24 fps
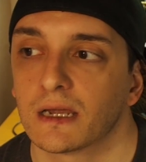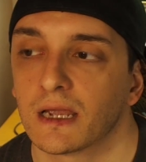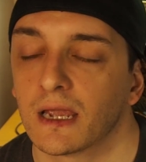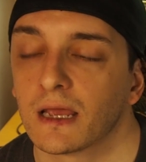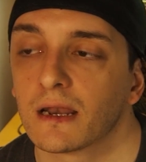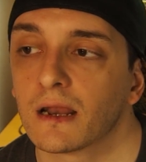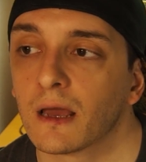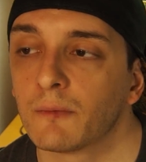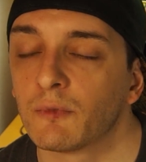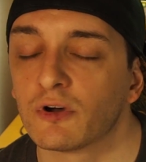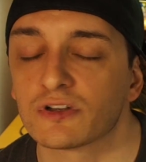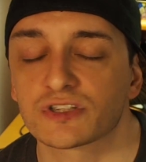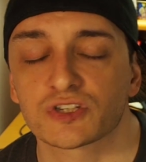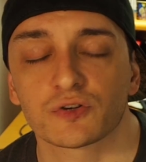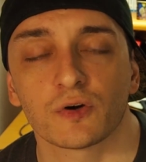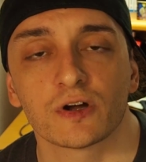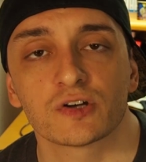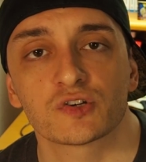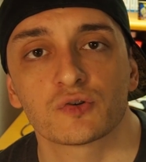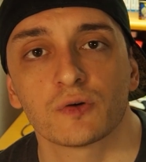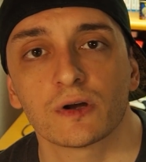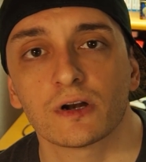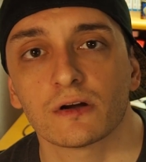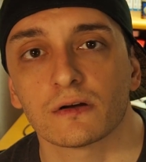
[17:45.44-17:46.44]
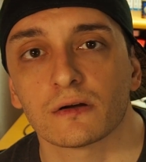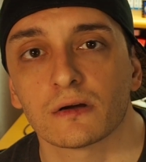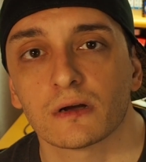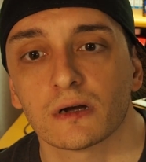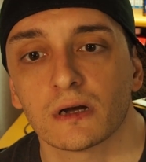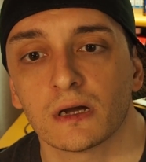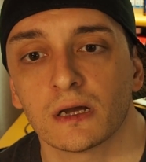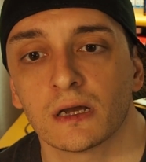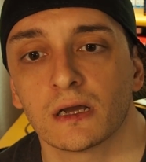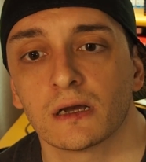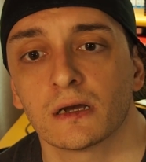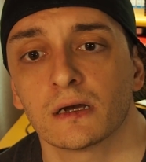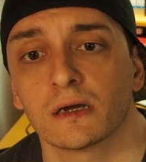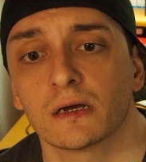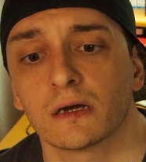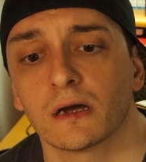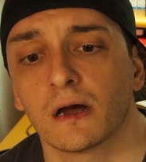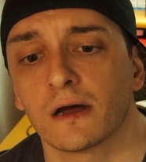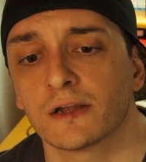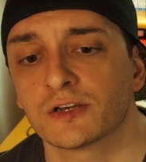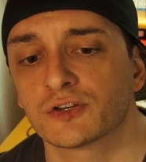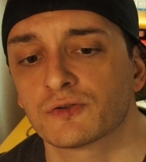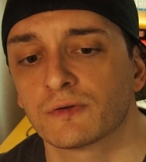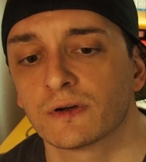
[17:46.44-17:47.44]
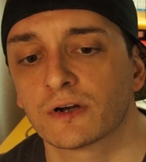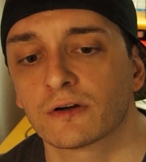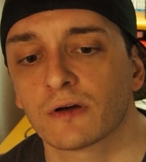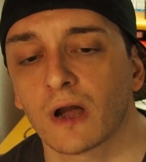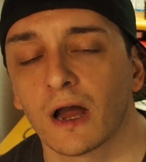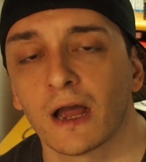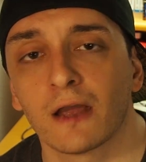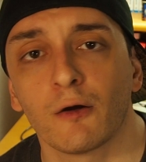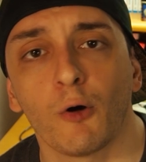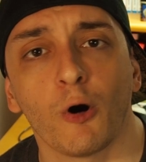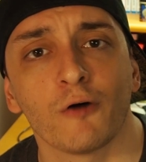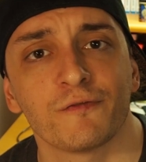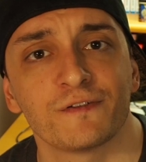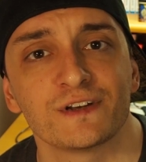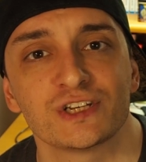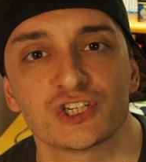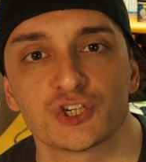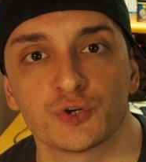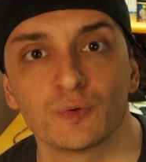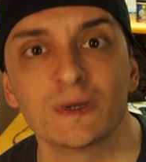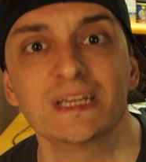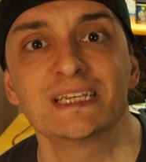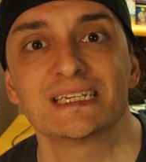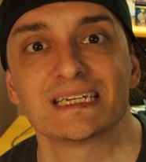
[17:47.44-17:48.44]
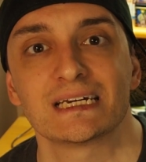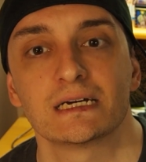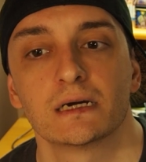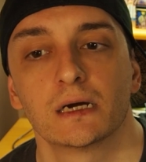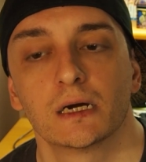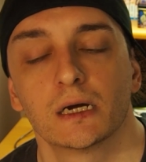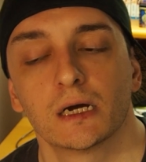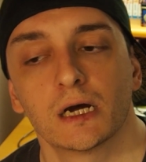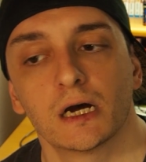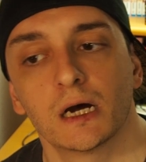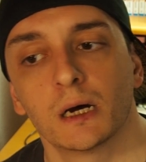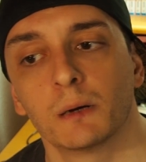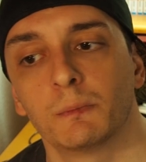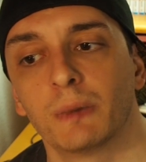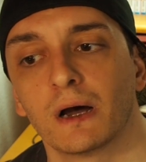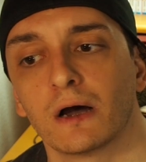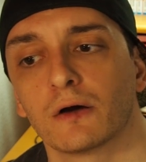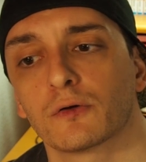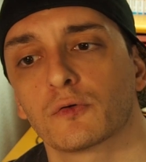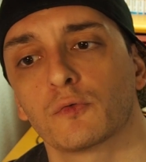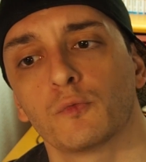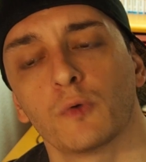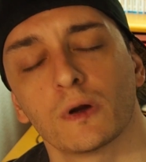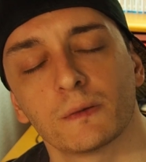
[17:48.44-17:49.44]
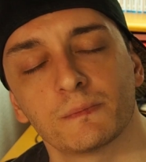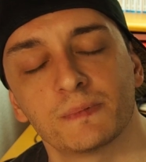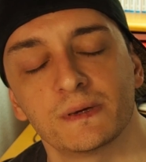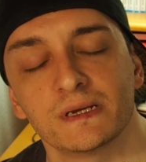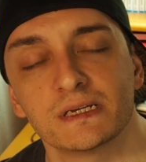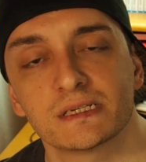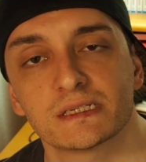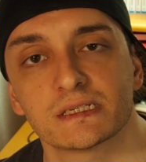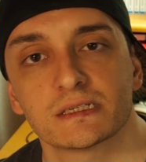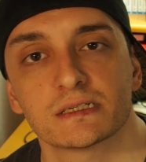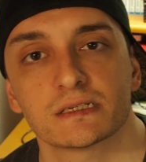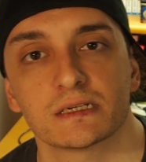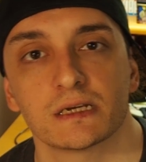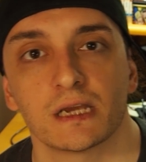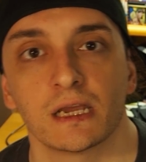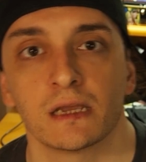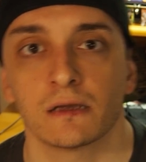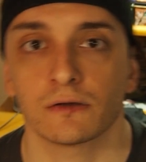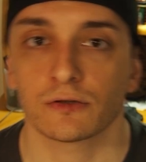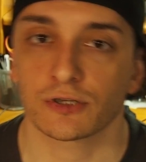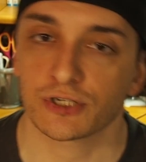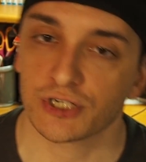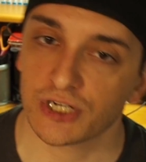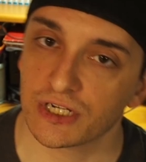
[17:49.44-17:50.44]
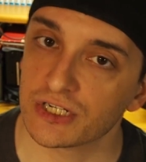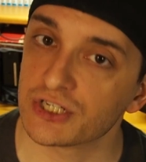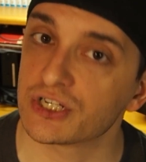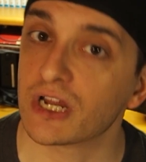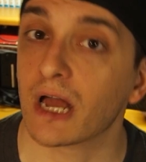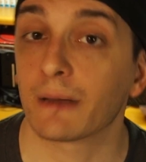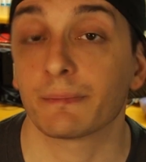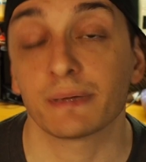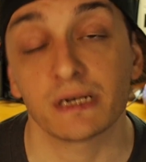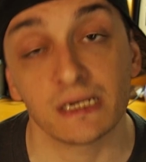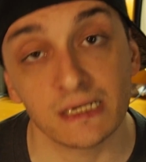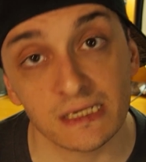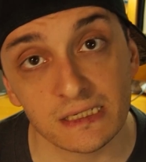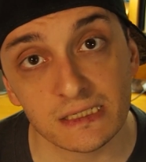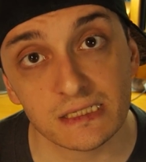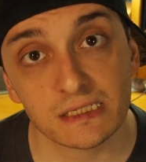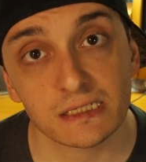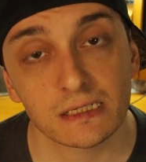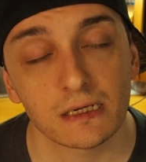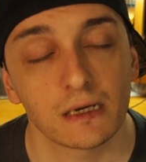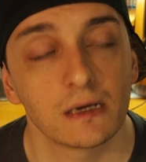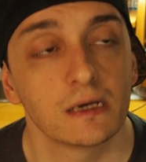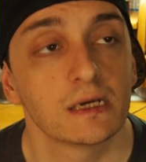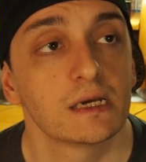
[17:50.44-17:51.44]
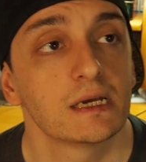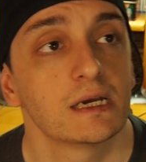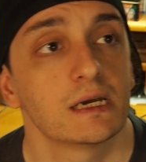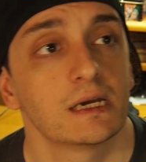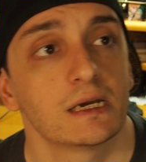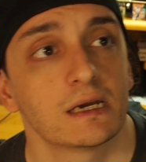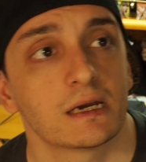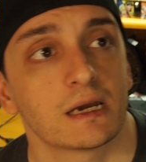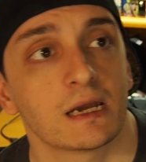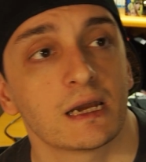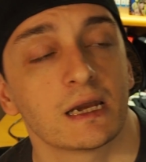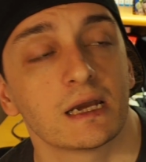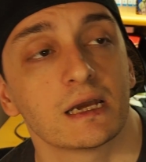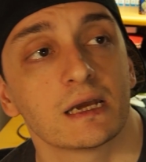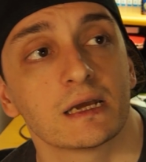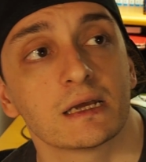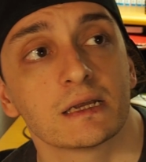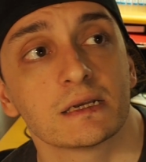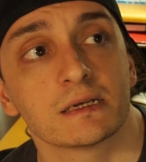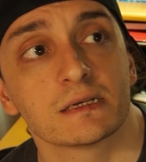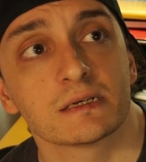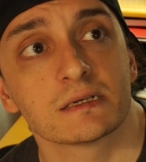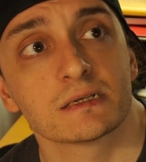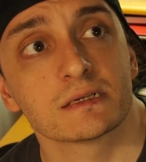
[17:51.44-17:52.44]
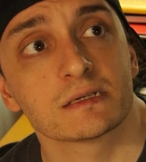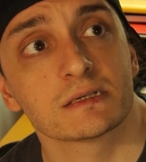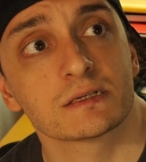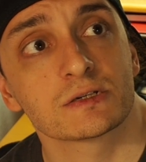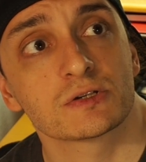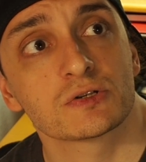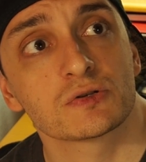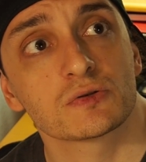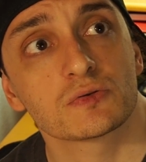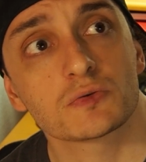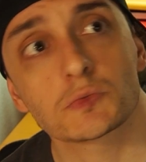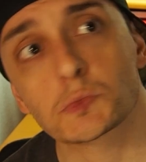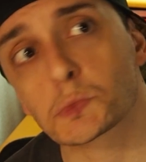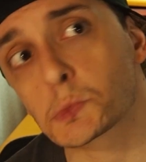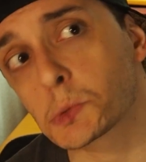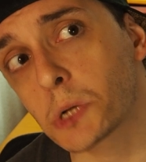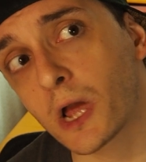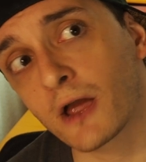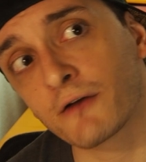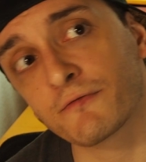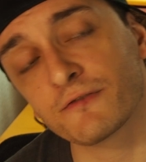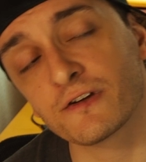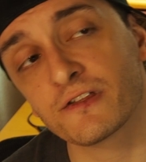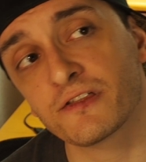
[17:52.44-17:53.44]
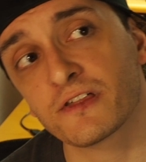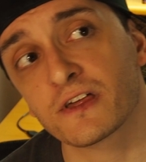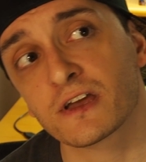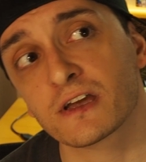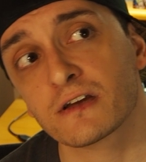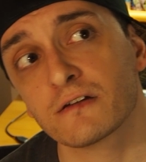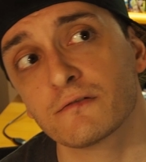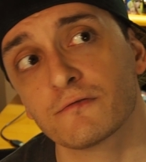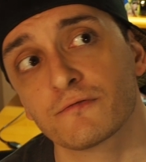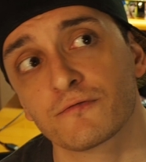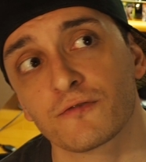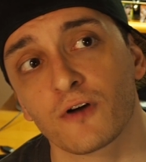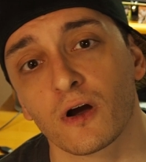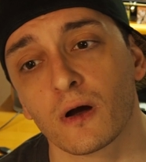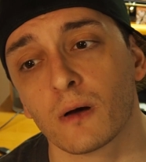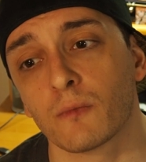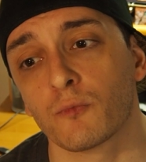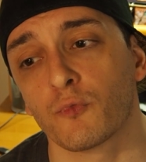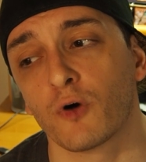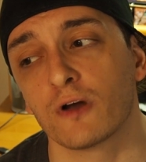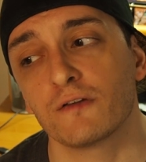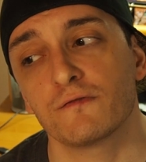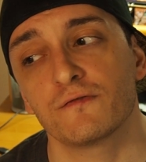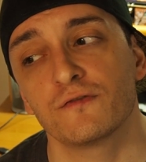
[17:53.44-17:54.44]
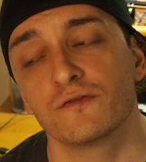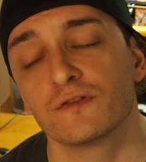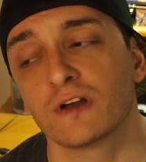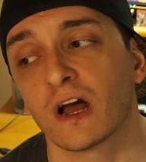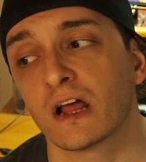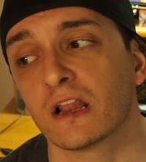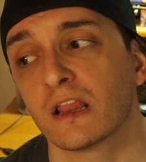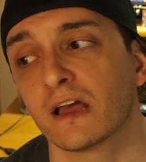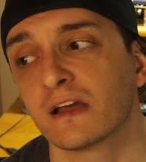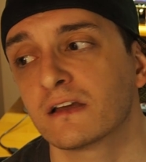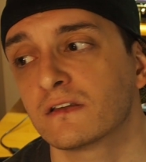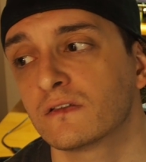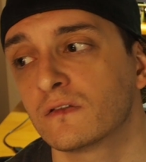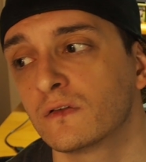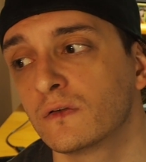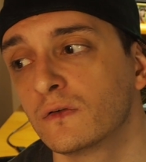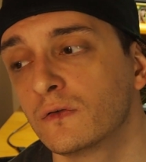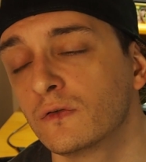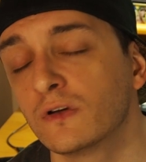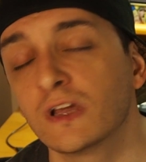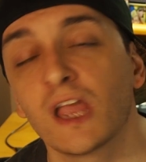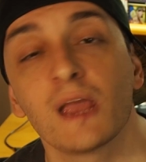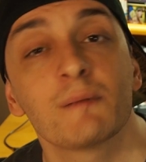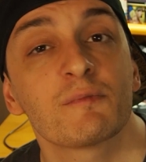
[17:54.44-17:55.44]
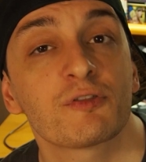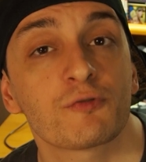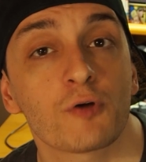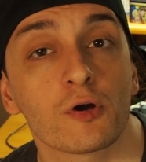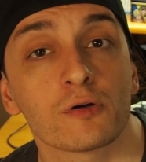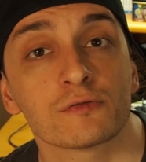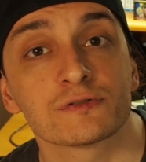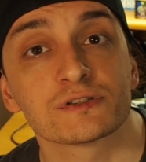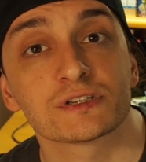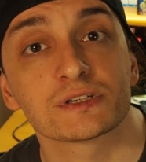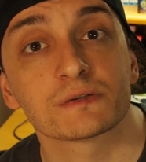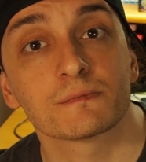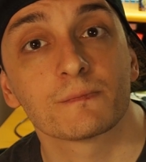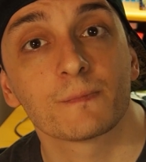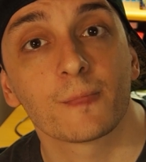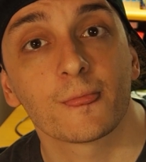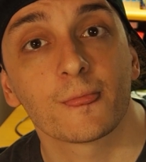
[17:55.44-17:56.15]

And I'm also on Twitter. On Twitter, I often tweet about One Piece, English and Japanese, and everything from what food I like to Game of Thrones.